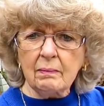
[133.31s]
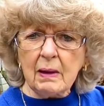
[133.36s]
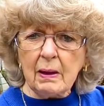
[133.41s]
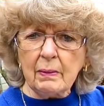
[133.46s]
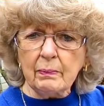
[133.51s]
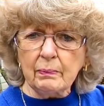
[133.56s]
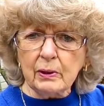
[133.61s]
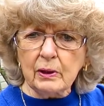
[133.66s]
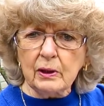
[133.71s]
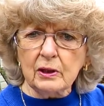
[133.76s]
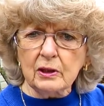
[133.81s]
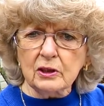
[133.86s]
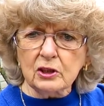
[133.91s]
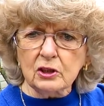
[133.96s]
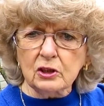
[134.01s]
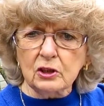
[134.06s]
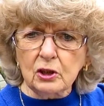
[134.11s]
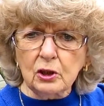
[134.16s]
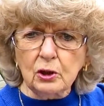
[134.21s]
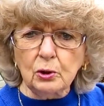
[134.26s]
my
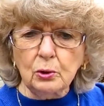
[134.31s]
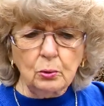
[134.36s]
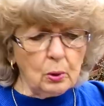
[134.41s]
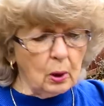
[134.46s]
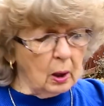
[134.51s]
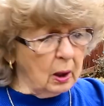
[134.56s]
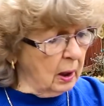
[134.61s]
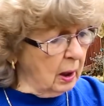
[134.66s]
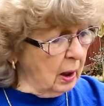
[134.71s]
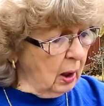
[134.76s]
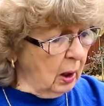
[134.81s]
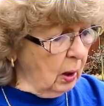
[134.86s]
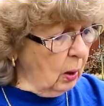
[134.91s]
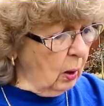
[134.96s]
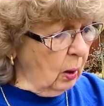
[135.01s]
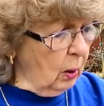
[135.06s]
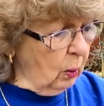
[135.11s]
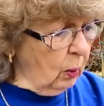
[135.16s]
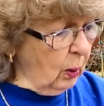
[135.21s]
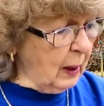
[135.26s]
birds do
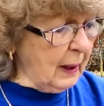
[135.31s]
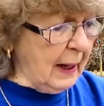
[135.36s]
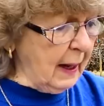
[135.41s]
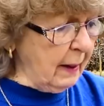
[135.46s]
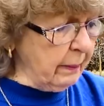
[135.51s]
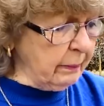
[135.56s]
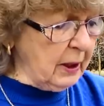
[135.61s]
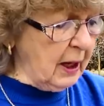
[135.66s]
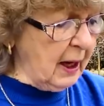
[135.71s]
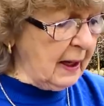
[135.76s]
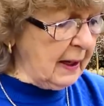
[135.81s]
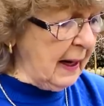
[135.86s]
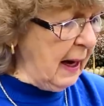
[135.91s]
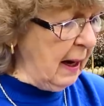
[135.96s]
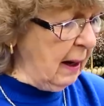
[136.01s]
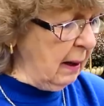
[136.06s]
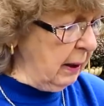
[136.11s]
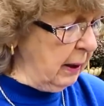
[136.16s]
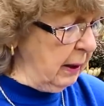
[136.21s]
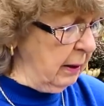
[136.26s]
when I'm not
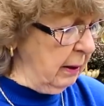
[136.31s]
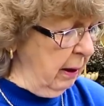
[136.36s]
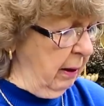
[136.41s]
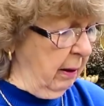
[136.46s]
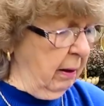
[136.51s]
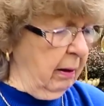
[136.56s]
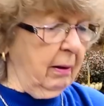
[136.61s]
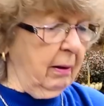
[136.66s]
out here.